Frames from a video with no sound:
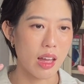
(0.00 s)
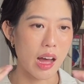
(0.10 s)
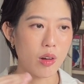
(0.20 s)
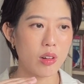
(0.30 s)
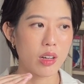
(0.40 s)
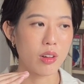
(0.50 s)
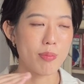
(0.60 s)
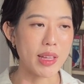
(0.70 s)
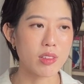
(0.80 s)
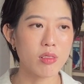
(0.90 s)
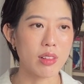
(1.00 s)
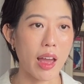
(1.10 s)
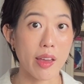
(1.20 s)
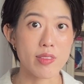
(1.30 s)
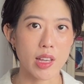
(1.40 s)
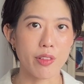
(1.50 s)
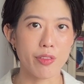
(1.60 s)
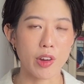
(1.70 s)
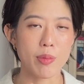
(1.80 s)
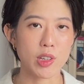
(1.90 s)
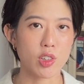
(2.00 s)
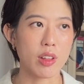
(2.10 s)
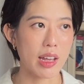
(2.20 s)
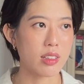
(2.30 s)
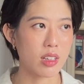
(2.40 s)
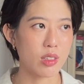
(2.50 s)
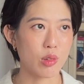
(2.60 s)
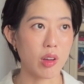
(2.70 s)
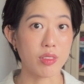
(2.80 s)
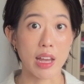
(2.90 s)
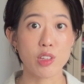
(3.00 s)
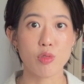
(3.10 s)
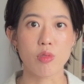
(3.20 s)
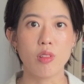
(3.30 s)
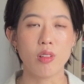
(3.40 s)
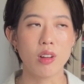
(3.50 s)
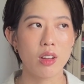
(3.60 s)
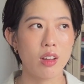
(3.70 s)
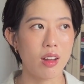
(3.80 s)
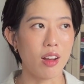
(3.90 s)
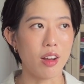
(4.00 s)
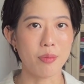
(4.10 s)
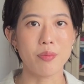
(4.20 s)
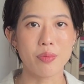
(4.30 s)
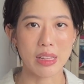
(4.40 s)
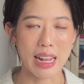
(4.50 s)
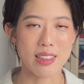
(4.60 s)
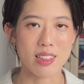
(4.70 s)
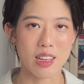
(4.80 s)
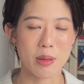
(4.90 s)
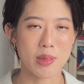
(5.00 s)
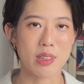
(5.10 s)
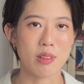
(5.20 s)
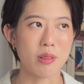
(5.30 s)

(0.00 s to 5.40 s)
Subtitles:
our mental lives are very much connected to our natural landscapes,